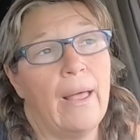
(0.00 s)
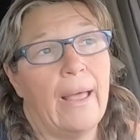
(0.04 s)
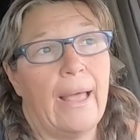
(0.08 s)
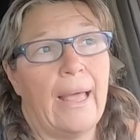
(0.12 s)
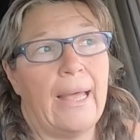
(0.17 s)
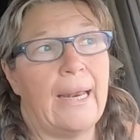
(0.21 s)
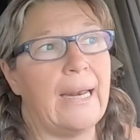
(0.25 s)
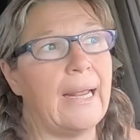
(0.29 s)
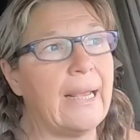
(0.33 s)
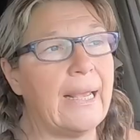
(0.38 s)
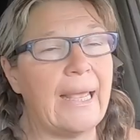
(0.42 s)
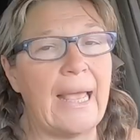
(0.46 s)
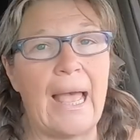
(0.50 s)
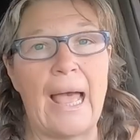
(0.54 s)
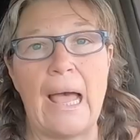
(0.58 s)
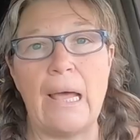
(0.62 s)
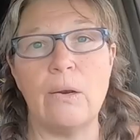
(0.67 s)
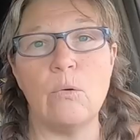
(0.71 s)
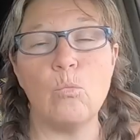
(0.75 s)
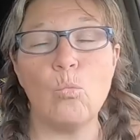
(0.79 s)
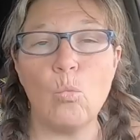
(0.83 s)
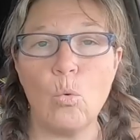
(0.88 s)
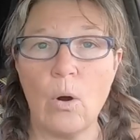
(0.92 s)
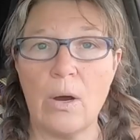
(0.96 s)
And
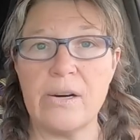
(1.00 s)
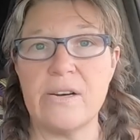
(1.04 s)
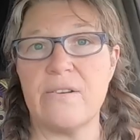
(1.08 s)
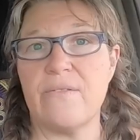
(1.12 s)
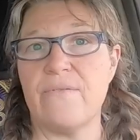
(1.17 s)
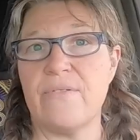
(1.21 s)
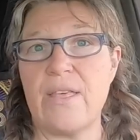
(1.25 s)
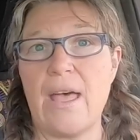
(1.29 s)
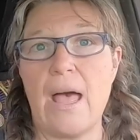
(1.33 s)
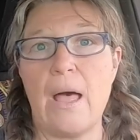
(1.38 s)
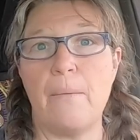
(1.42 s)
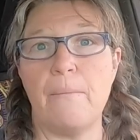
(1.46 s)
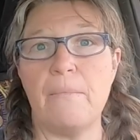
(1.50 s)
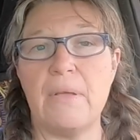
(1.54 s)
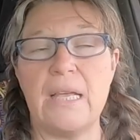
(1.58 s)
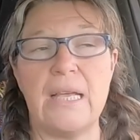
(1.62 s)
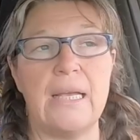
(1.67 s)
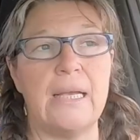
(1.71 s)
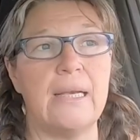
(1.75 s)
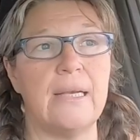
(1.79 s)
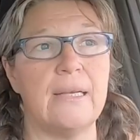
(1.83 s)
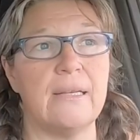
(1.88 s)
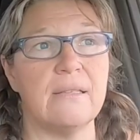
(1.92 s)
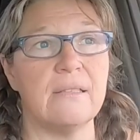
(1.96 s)
again, one of them
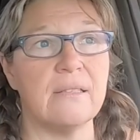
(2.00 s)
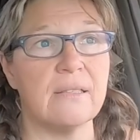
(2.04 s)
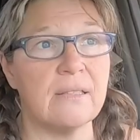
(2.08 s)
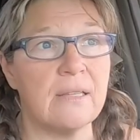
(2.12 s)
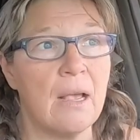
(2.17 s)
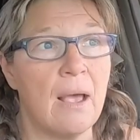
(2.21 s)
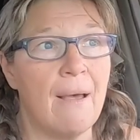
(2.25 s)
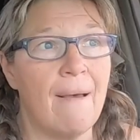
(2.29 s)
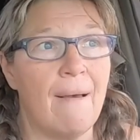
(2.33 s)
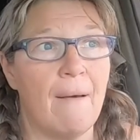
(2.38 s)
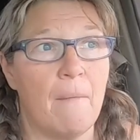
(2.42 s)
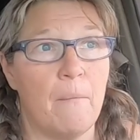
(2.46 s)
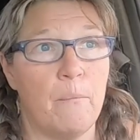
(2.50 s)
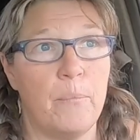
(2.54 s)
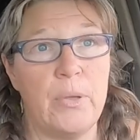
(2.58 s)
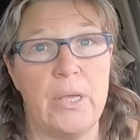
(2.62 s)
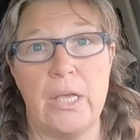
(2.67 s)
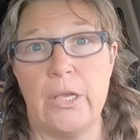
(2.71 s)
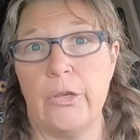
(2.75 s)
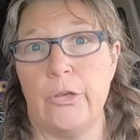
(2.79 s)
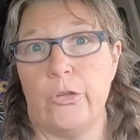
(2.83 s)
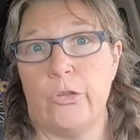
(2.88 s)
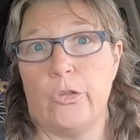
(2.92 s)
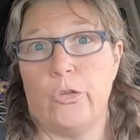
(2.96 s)
is
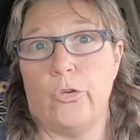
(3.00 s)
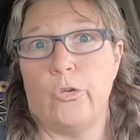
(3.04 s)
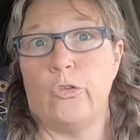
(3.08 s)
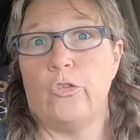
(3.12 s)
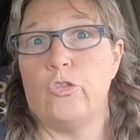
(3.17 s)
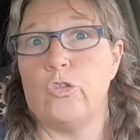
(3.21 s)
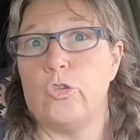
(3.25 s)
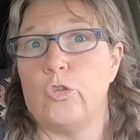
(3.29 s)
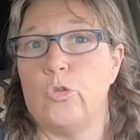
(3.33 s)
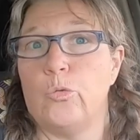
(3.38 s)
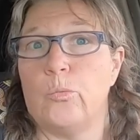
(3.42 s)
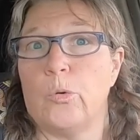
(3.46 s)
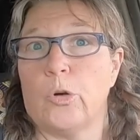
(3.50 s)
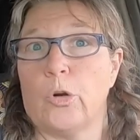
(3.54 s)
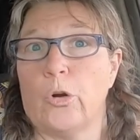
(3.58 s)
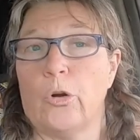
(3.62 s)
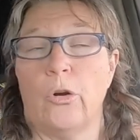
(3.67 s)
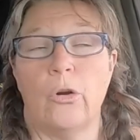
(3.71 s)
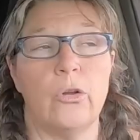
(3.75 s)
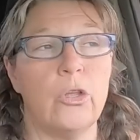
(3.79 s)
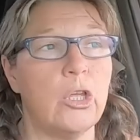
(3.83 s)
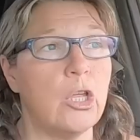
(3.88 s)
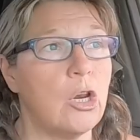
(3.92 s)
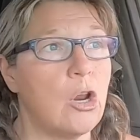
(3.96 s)
being a YouTuber.
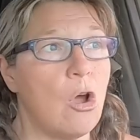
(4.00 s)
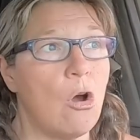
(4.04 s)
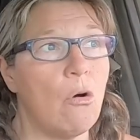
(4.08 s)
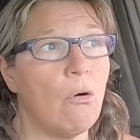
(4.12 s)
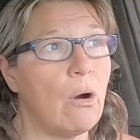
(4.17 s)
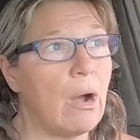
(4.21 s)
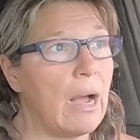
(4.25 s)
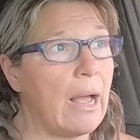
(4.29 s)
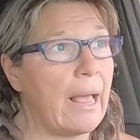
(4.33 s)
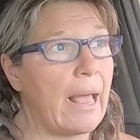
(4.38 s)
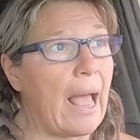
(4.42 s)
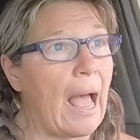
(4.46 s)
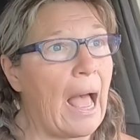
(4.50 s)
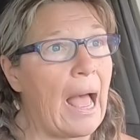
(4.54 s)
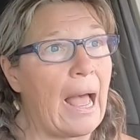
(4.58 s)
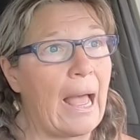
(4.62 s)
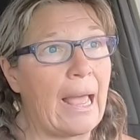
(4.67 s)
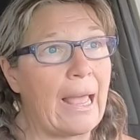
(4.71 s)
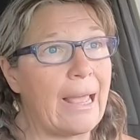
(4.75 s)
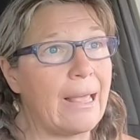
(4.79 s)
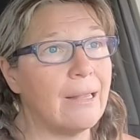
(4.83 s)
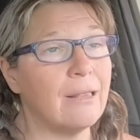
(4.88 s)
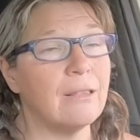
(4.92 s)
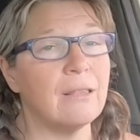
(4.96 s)
You know, I,
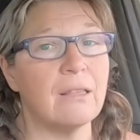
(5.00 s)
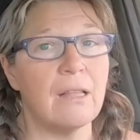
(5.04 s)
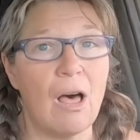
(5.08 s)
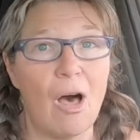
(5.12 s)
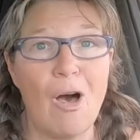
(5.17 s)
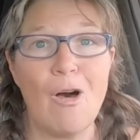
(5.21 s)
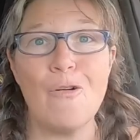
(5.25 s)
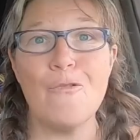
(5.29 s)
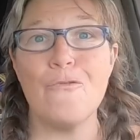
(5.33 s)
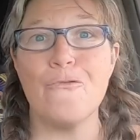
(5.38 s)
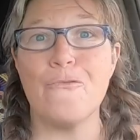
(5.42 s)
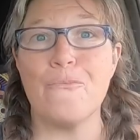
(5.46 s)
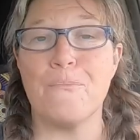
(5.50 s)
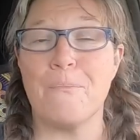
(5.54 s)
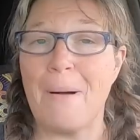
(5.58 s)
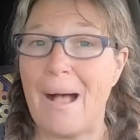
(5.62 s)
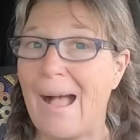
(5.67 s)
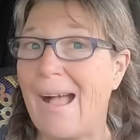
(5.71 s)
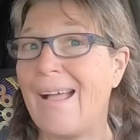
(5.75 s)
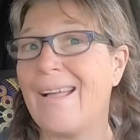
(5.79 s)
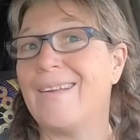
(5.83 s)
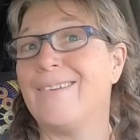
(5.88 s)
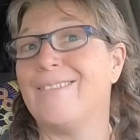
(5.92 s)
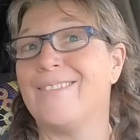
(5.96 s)
I love
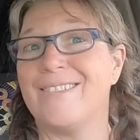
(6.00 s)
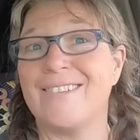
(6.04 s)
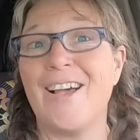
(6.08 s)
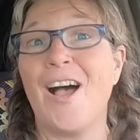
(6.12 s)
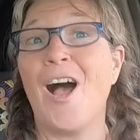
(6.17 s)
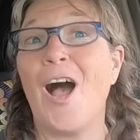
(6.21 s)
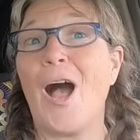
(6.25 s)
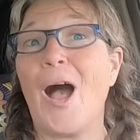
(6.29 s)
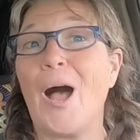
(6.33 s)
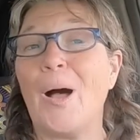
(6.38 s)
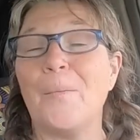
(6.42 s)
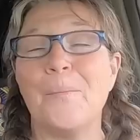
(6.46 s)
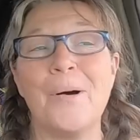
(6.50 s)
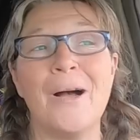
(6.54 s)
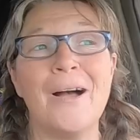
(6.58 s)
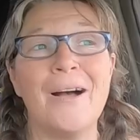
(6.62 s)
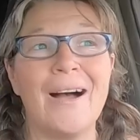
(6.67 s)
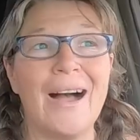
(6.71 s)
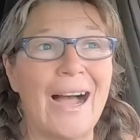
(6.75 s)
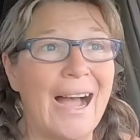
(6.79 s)
my job.